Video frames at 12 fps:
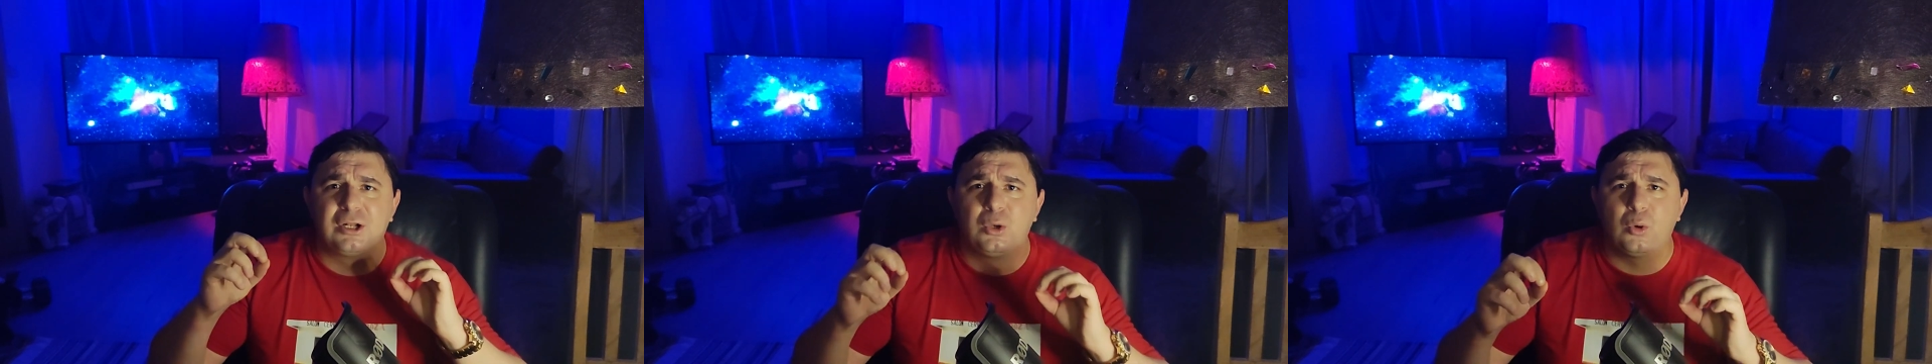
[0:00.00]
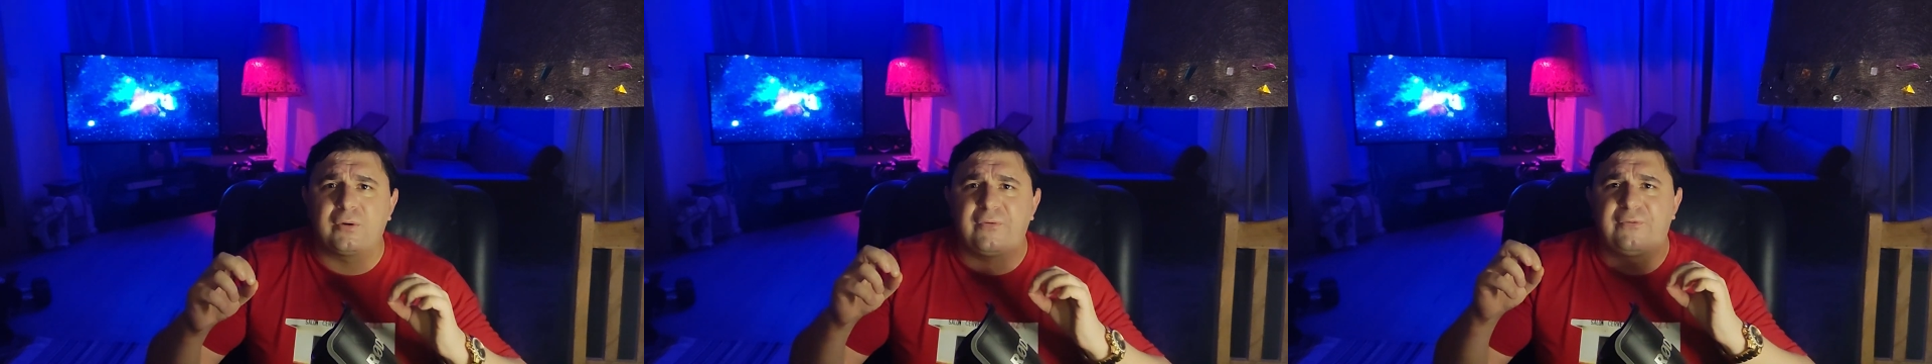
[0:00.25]

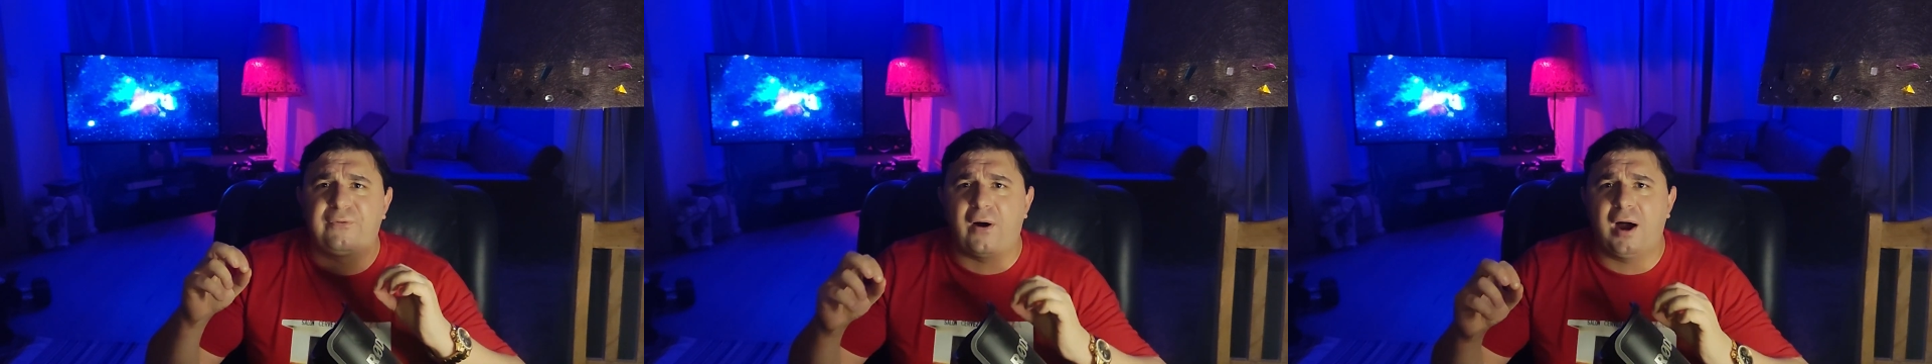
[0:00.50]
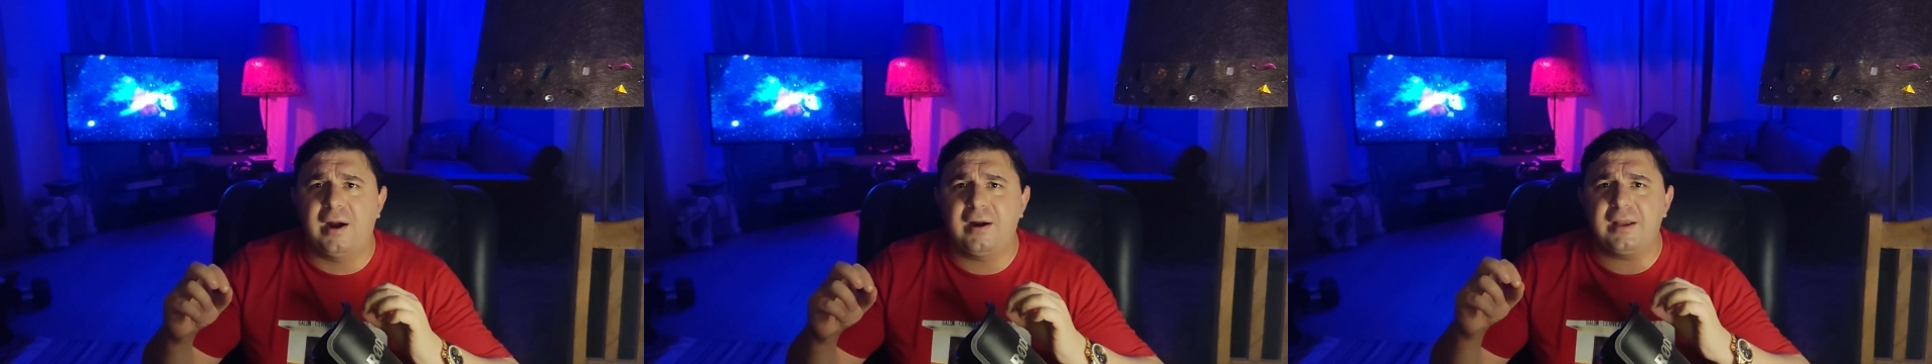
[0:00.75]
look
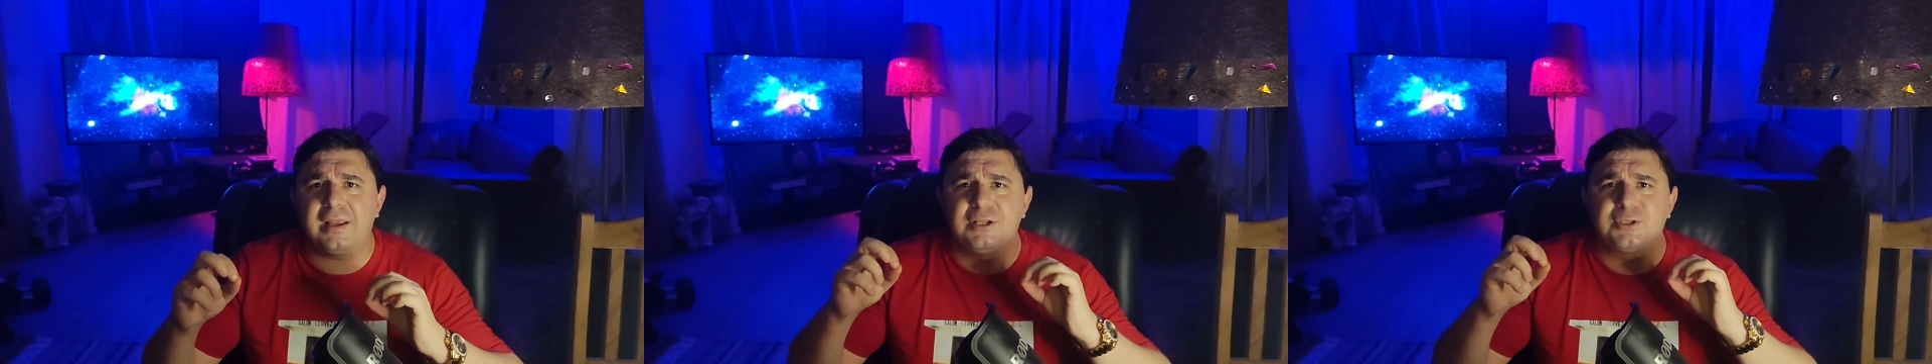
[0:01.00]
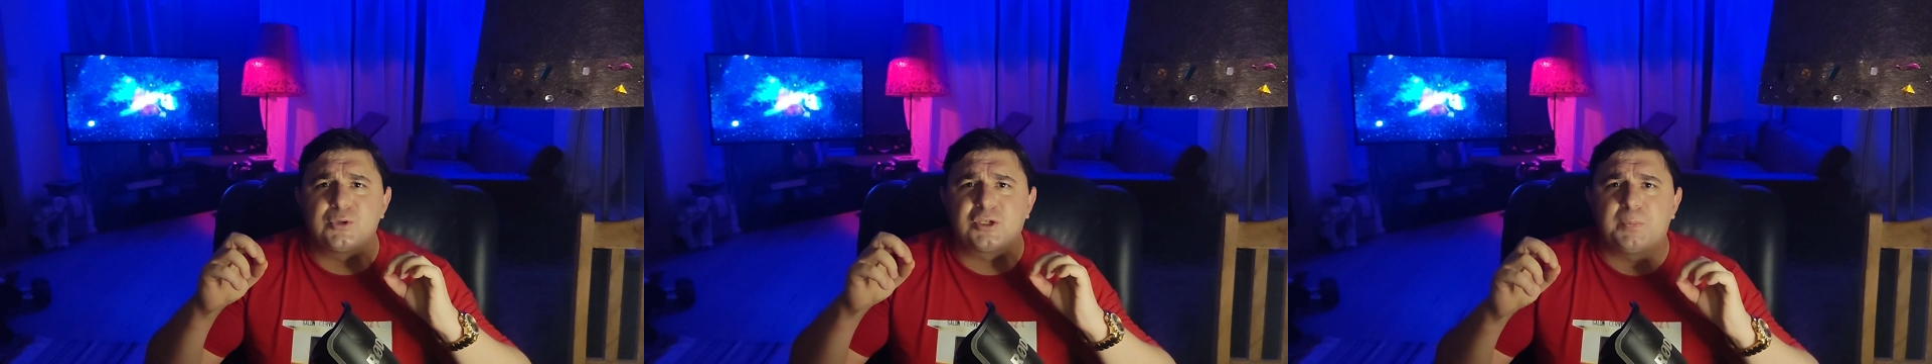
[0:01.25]
far
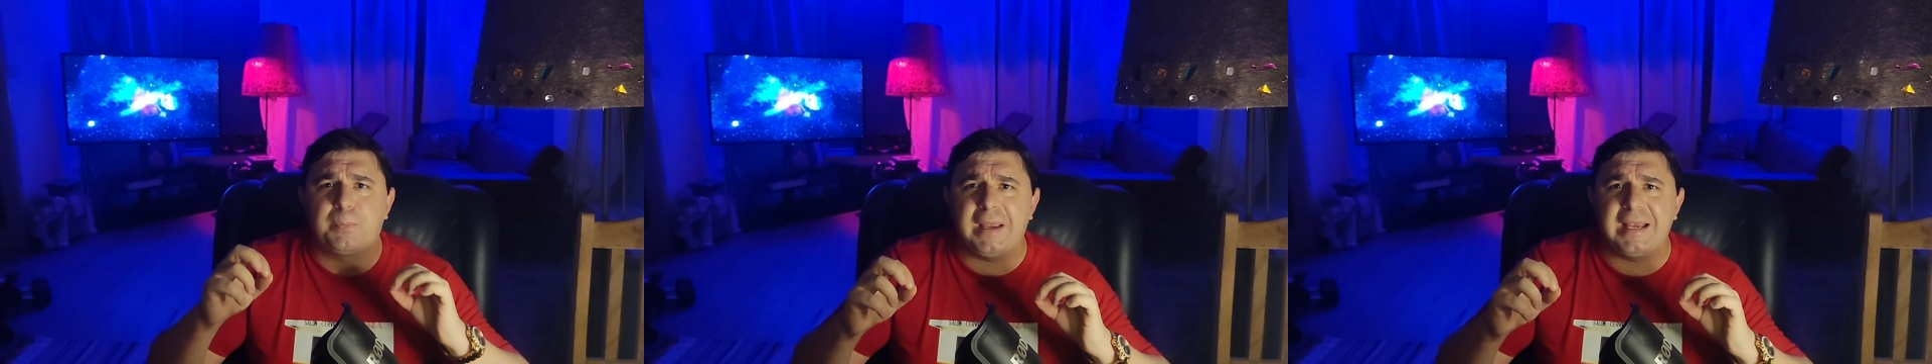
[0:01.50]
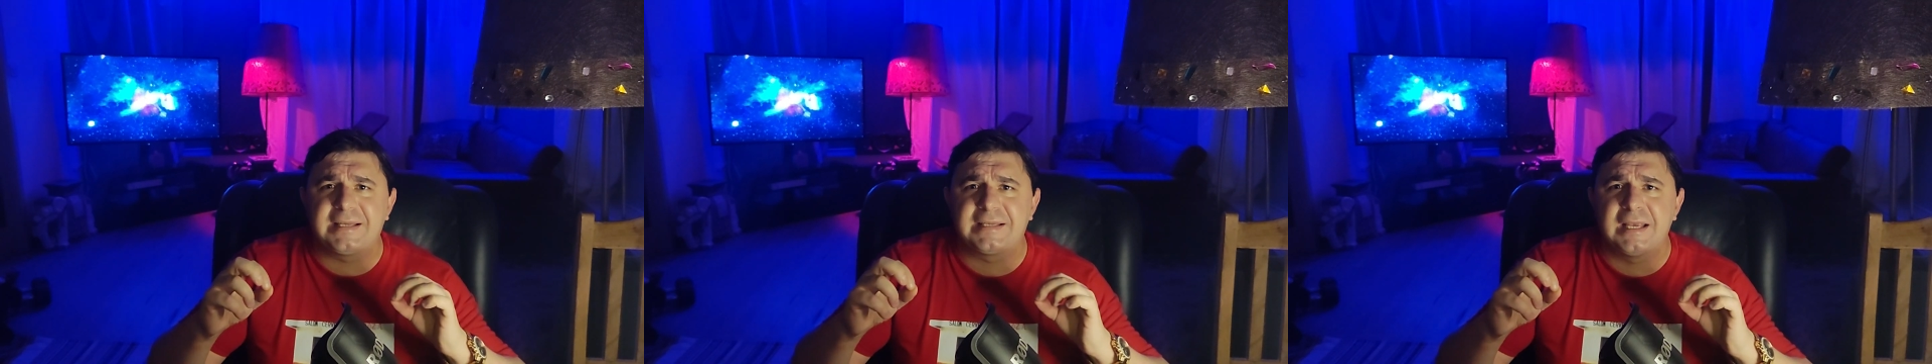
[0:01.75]
into
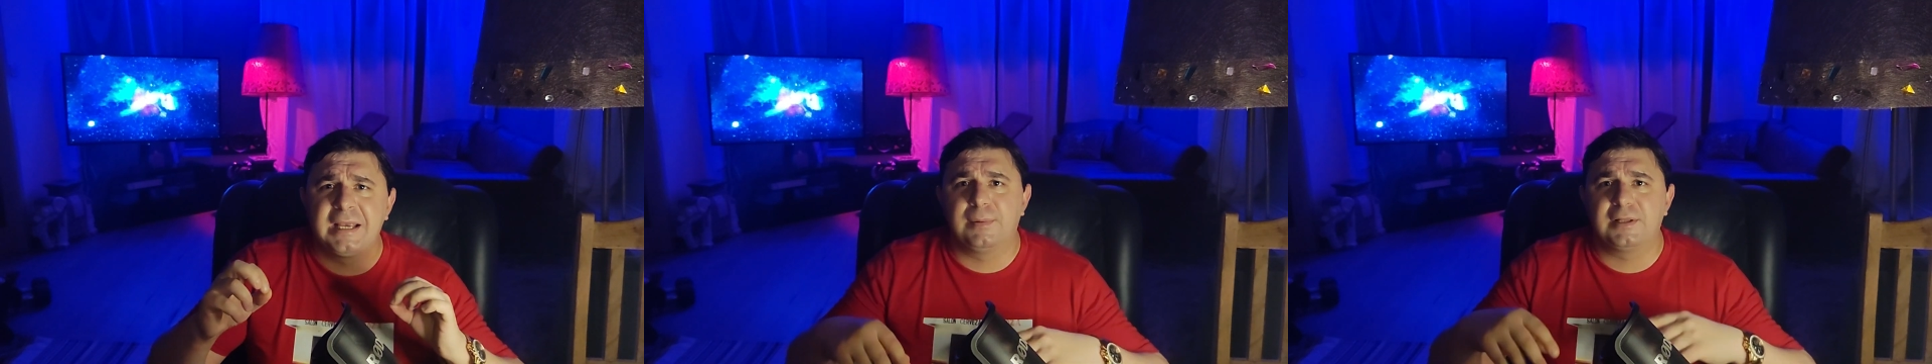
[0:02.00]
space. The,